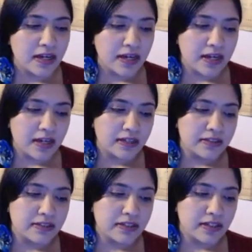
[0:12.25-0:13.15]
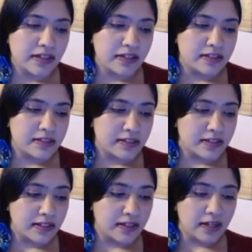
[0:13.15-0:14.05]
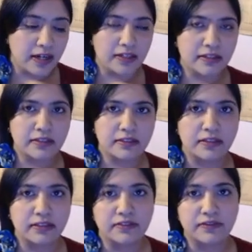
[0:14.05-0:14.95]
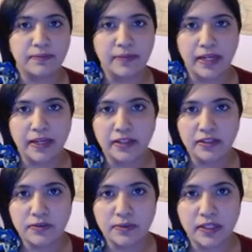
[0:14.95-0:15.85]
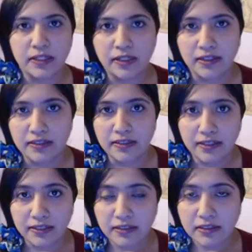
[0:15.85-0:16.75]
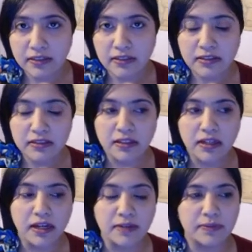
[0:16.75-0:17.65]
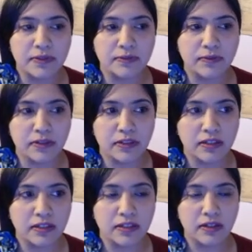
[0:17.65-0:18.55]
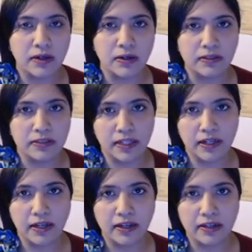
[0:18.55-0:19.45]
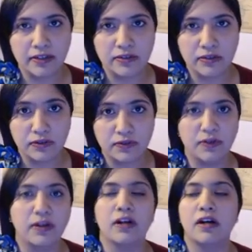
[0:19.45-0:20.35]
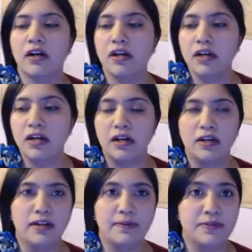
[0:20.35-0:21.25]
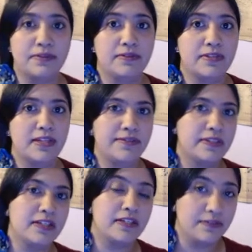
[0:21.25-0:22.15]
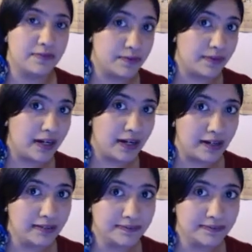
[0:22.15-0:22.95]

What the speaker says: and today is the 9th of May 2019. I'd been working all day so far on episode 17 of Swaha,